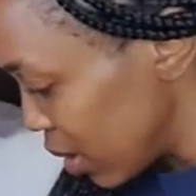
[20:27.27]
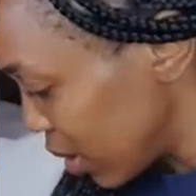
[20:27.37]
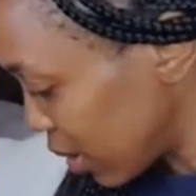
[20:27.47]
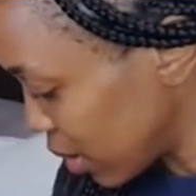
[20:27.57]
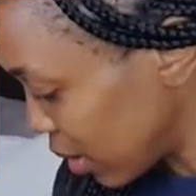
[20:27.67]

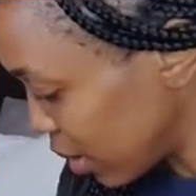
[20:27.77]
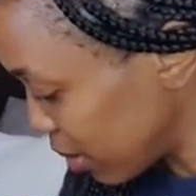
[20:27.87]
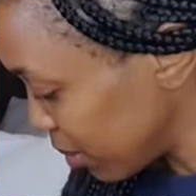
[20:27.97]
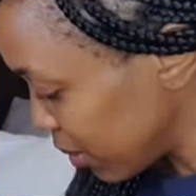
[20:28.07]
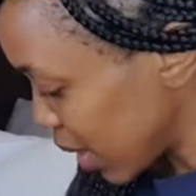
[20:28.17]

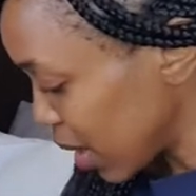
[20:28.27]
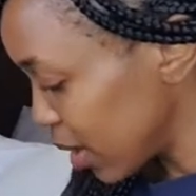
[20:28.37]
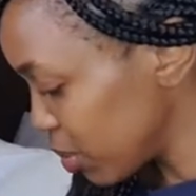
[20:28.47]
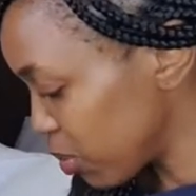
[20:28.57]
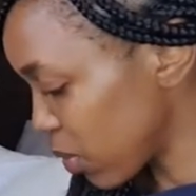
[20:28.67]
I
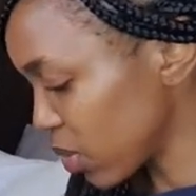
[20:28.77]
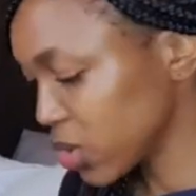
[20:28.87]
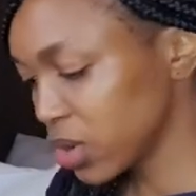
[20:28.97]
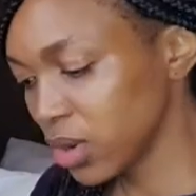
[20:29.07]
had brought